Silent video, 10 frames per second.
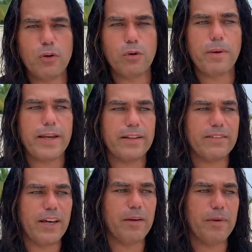look back in
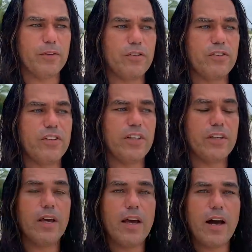time and to
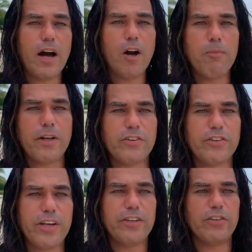see how much
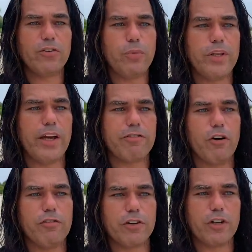changes we have
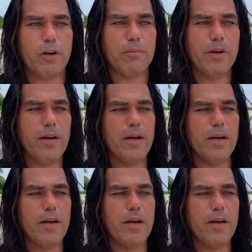overcome,